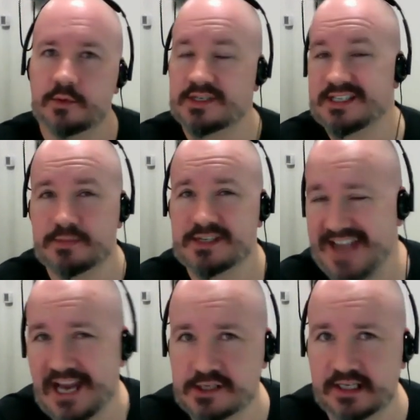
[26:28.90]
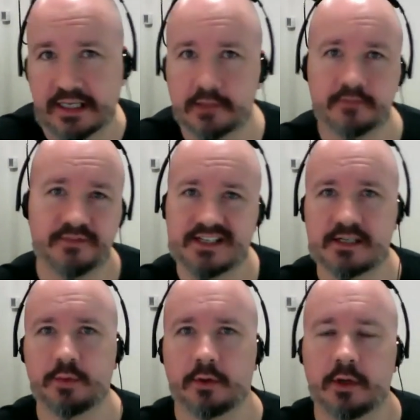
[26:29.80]
substantially
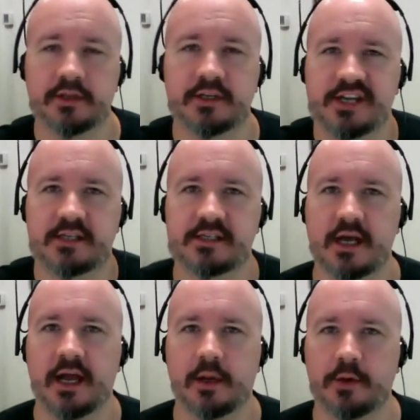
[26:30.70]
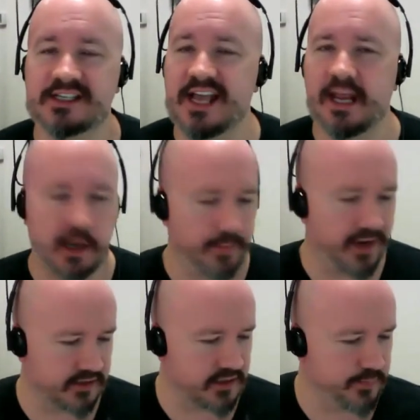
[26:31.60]
visible on the change to iOS 8. I
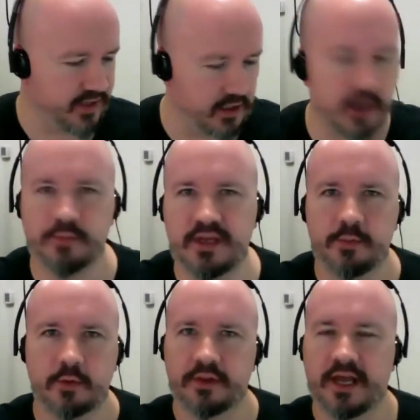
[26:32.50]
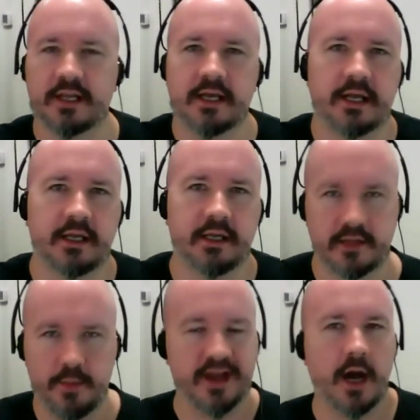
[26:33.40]
imagine there's be a lot of people that
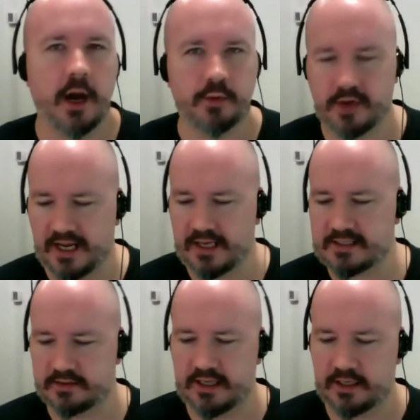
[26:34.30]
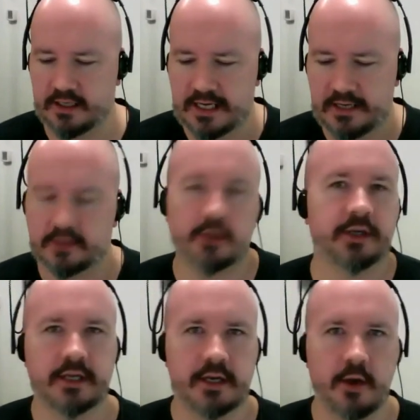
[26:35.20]
they might upgrade and then they're
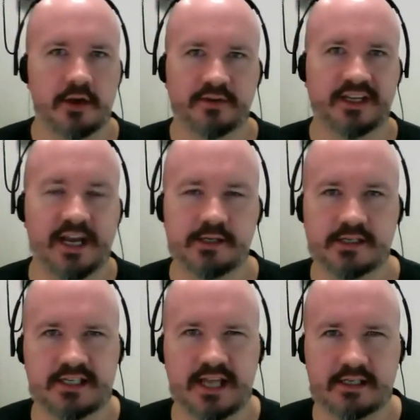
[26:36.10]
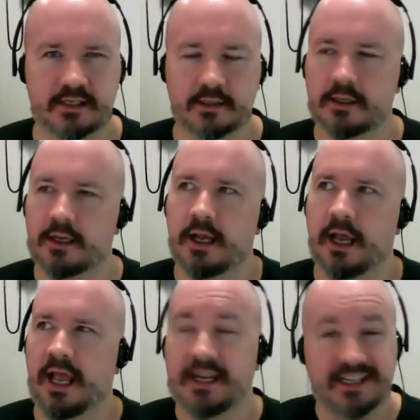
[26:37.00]
looking at Notification Center,
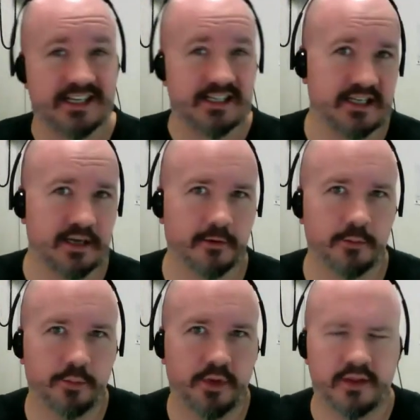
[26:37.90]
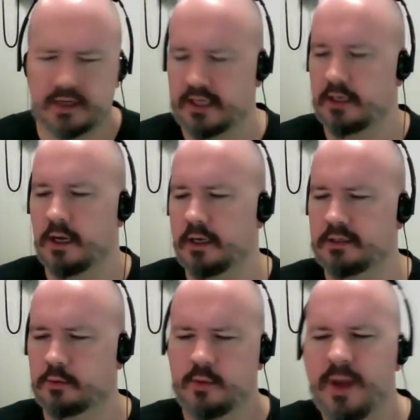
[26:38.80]
and it is different, but they're like, I
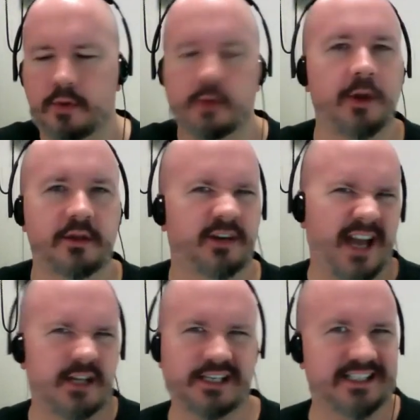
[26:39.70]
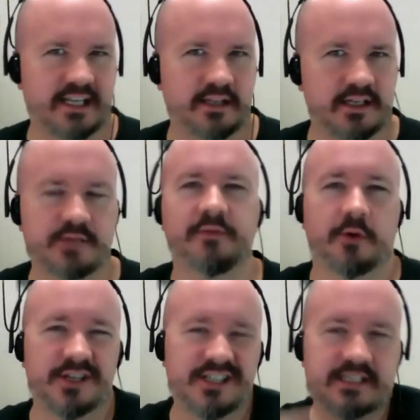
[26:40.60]
don't remember whether it actually did this
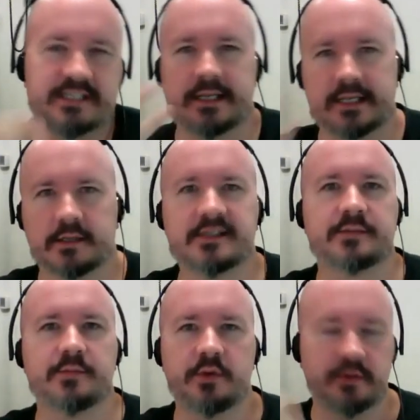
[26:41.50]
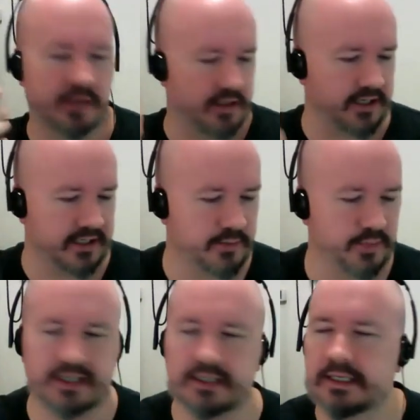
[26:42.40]
before. It's just a little smoother. I think it's
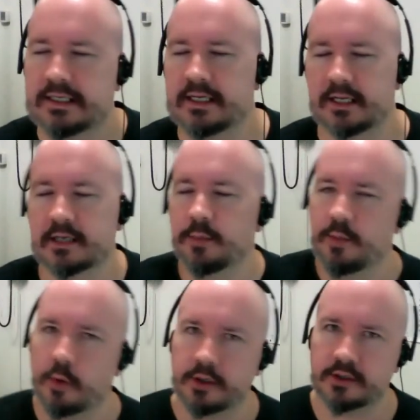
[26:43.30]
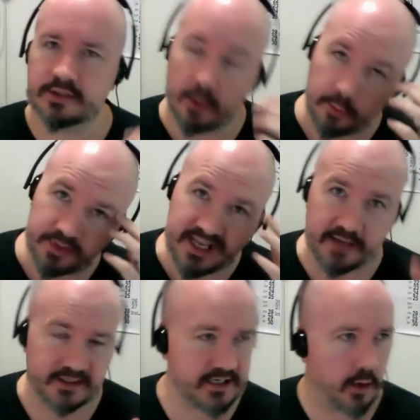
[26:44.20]
been a little bit more controlled. But
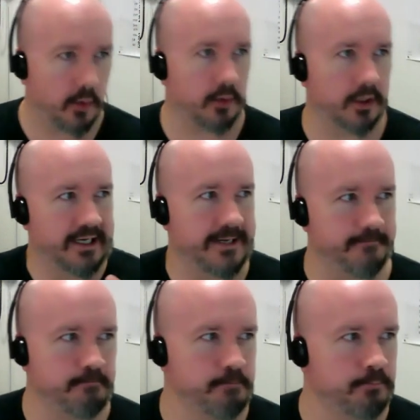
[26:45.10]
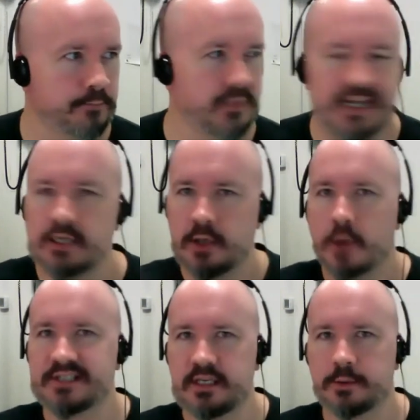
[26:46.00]
yeah, this whole
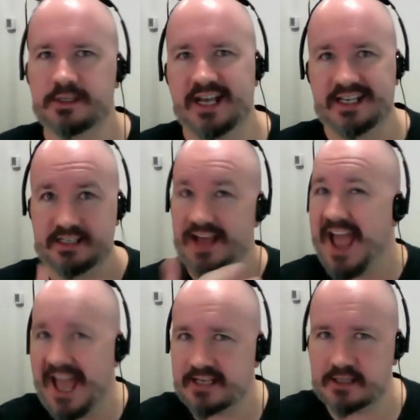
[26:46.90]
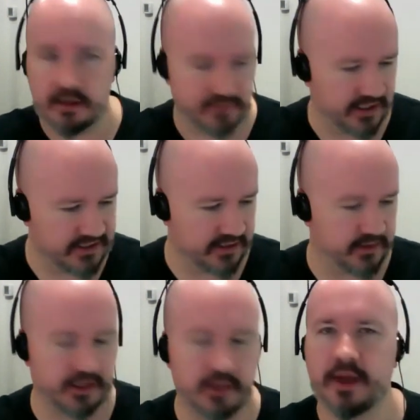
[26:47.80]
continuity idea, the handoff idea
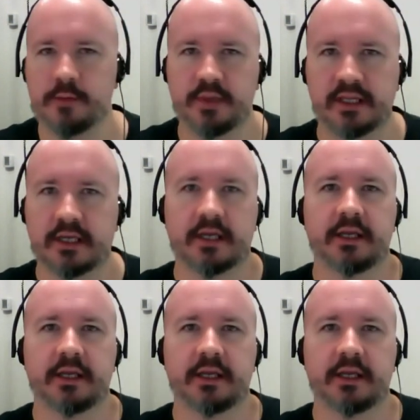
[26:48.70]
that you might be,